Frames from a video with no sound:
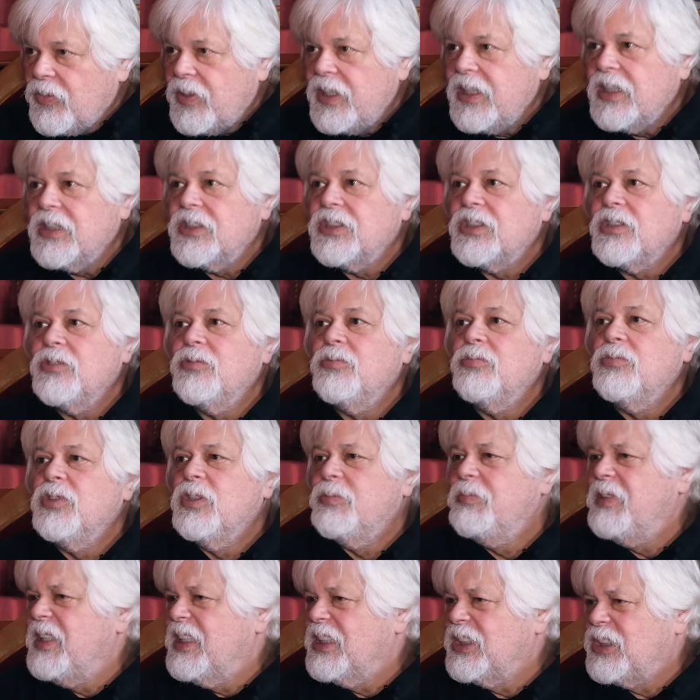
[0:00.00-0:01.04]
whales, the
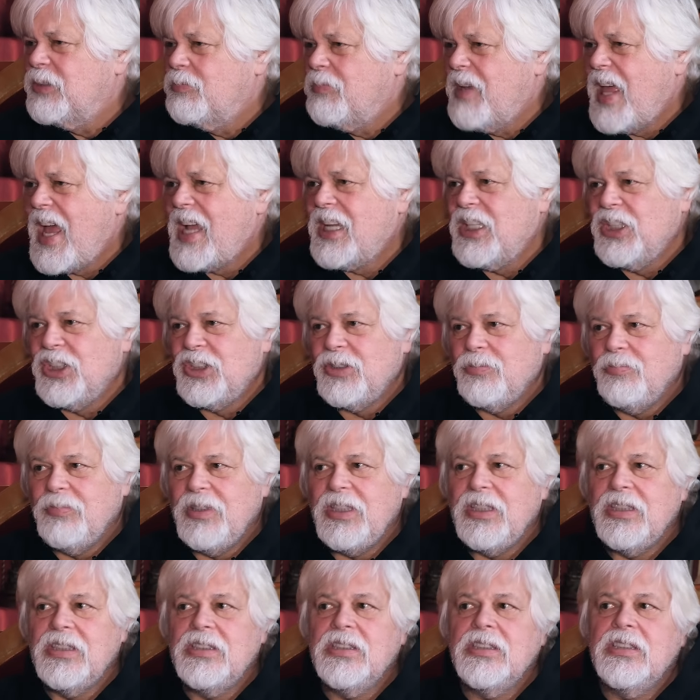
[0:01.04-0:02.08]
meat is a blackish
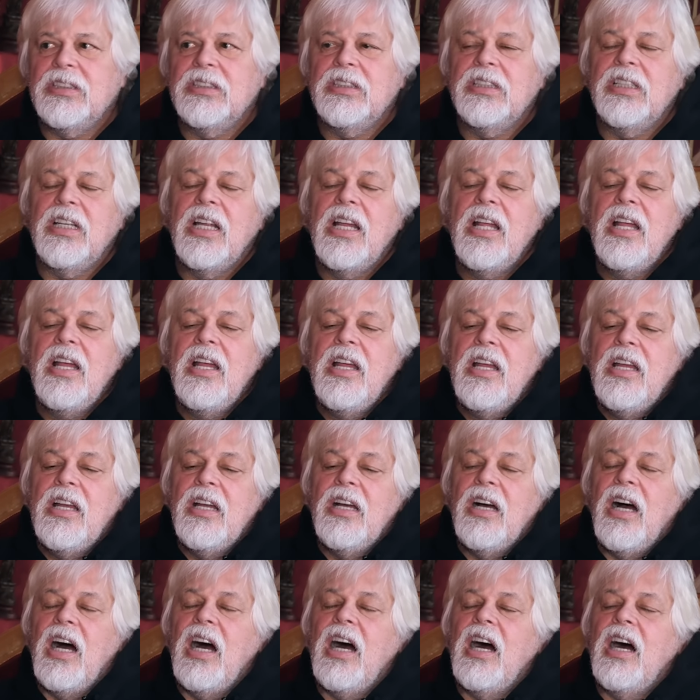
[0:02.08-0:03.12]
meat on
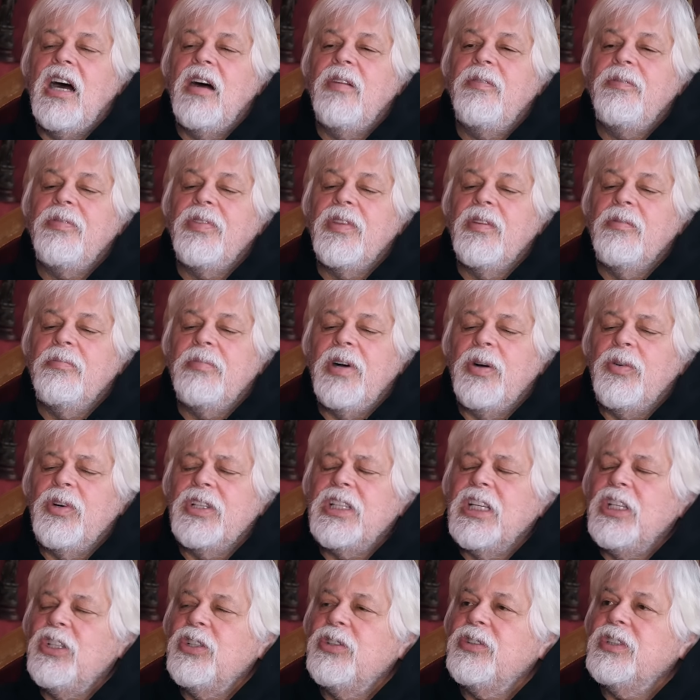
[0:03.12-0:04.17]
that. But what
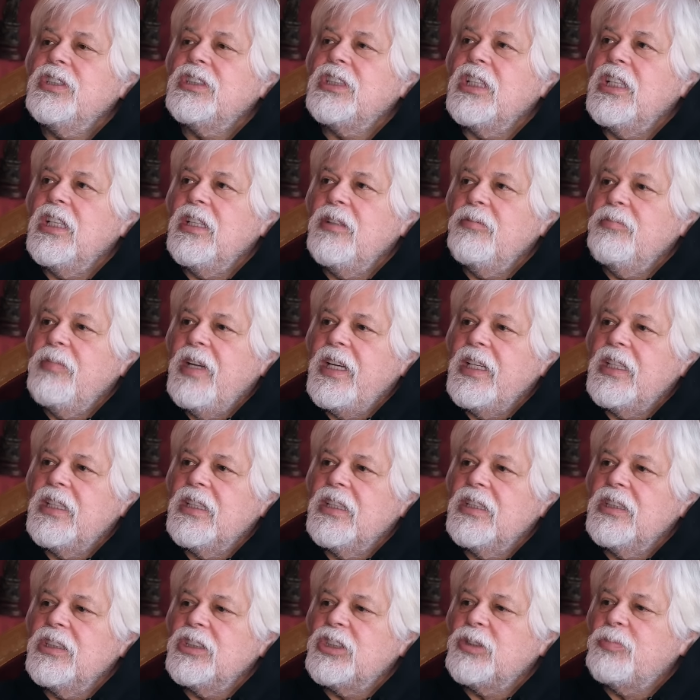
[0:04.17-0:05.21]
they do is they make
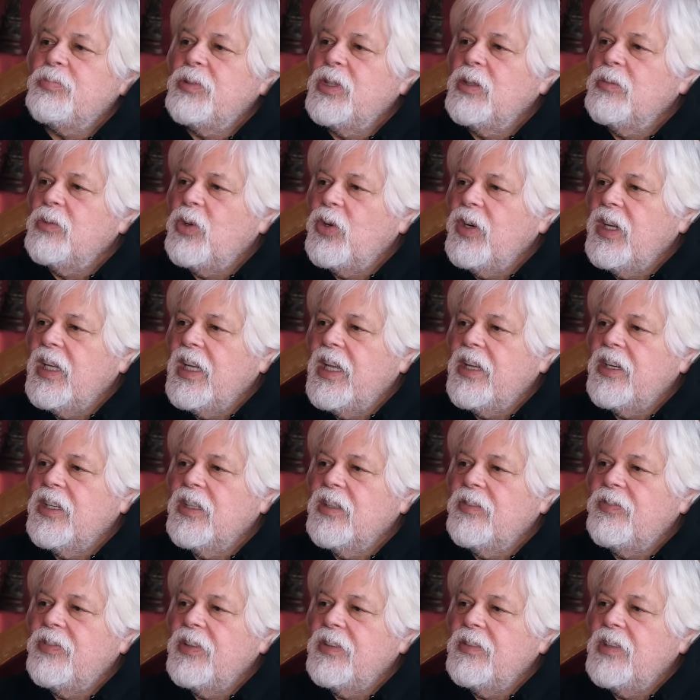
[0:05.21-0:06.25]
sperm oil
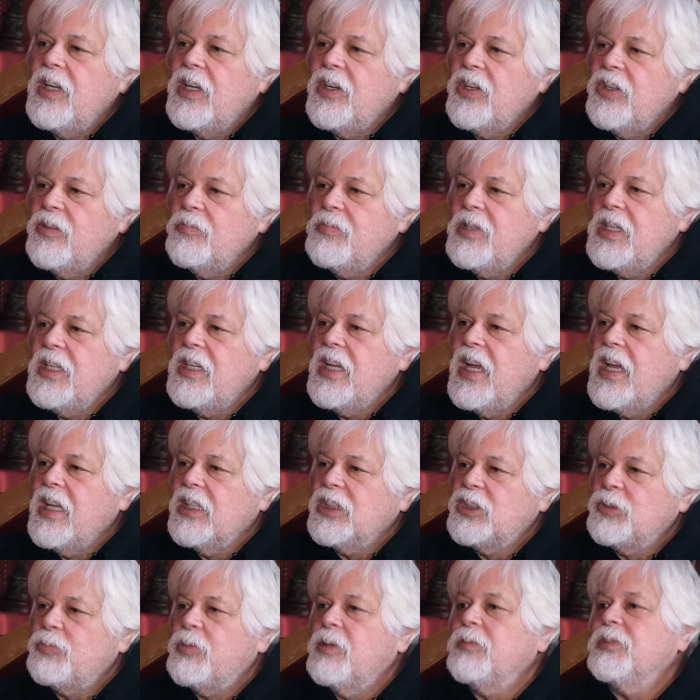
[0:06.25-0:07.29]
out of the meat
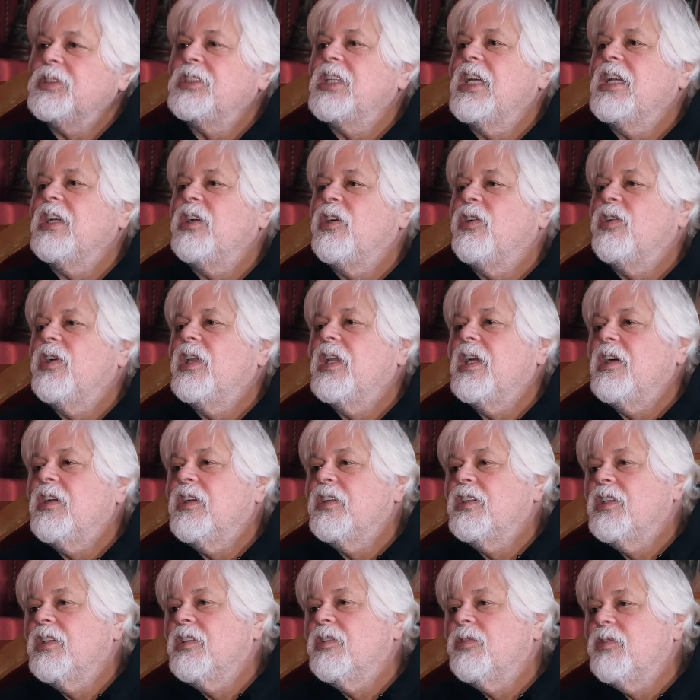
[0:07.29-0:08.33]
and spermaceti oil out
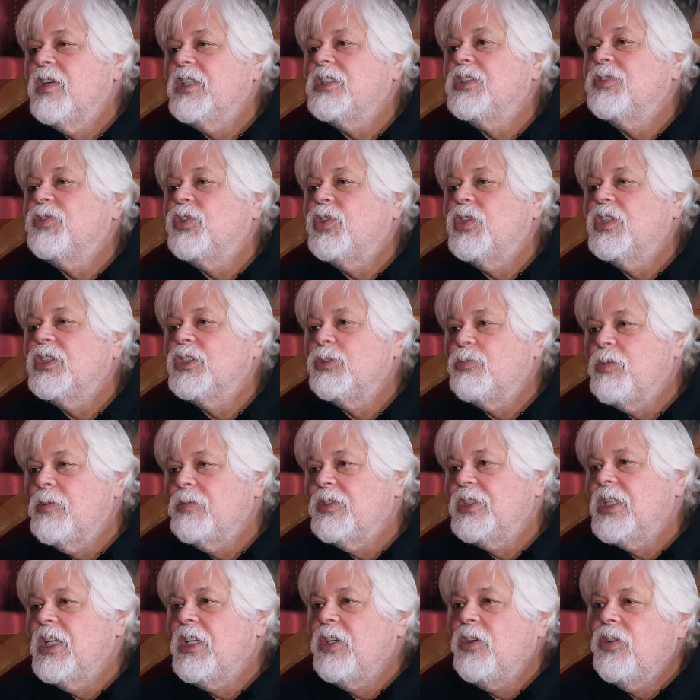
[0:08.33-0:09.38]
of the reservoir of
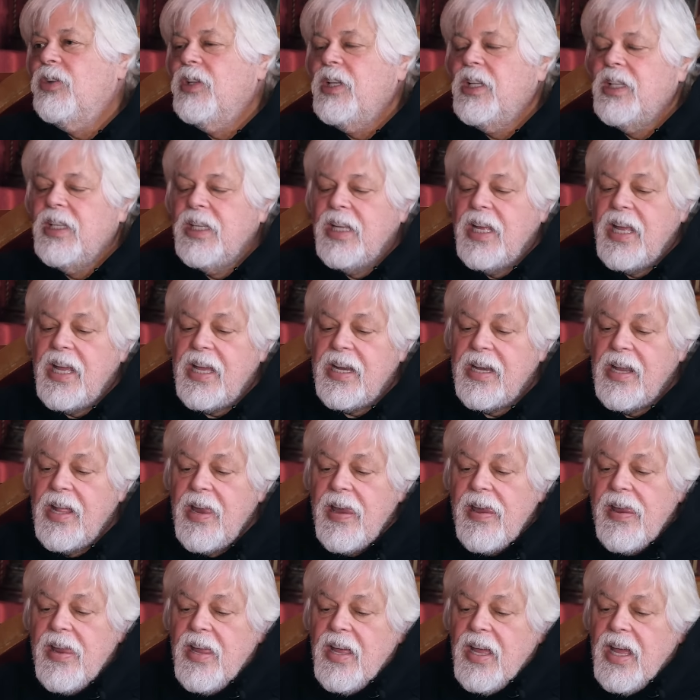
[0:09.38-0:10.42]
spermaceti oil in the head.
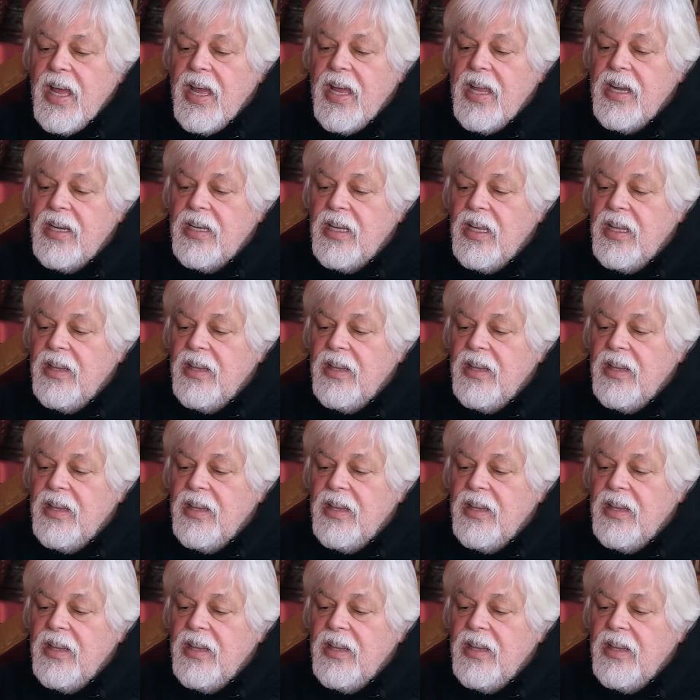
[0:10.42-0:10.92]
And